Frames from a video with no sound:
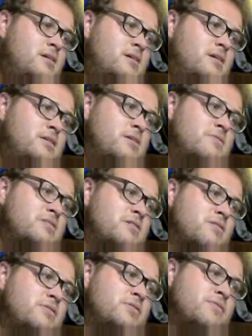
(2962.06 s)
you know, we
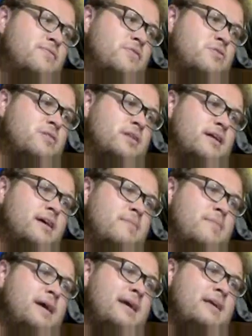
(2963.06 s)
started this first leg
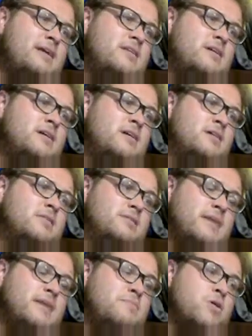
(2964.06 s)
back in uh,
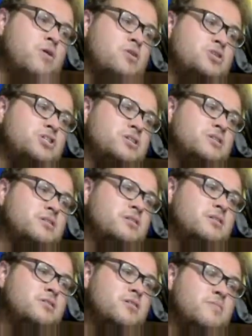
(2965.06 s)
late March
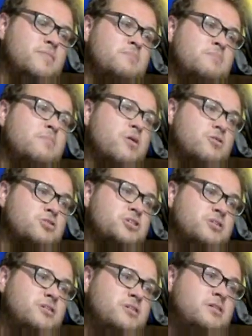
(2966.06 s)
or mid
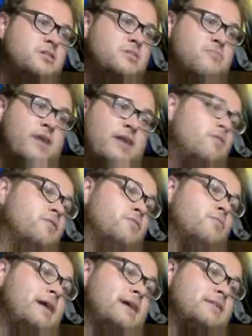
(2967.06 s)
March, ran all the
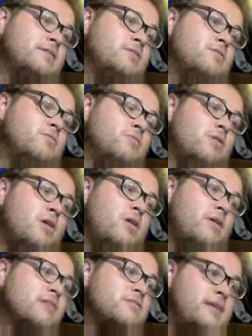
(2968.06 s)
way till
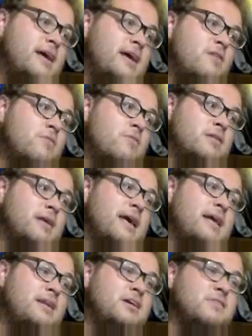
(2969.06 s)
August. Now we're at the
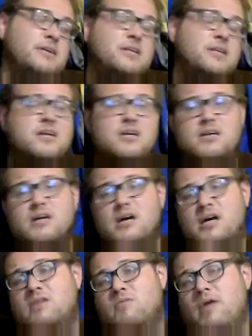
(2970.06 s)
end of it.
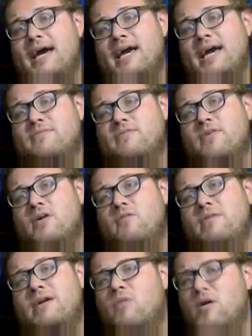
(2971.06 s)
Uh, YAFFL
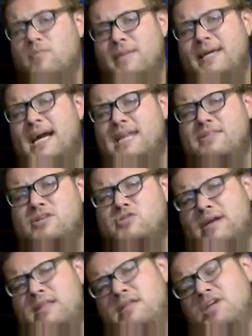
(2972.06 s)
week one will be kind of the
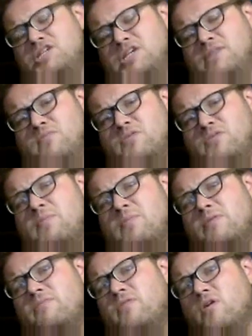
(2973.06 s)
transition from summer
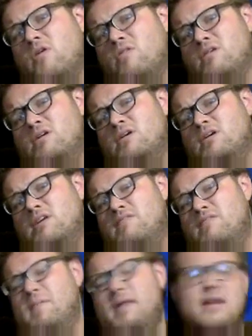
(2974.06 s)
to fall because
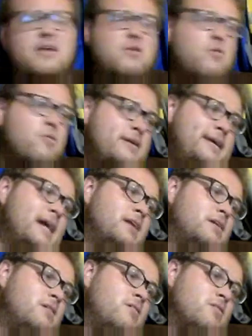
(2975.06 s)
we've been in York
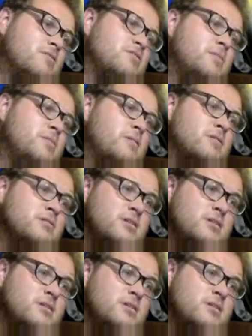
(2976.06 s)
hella all summer.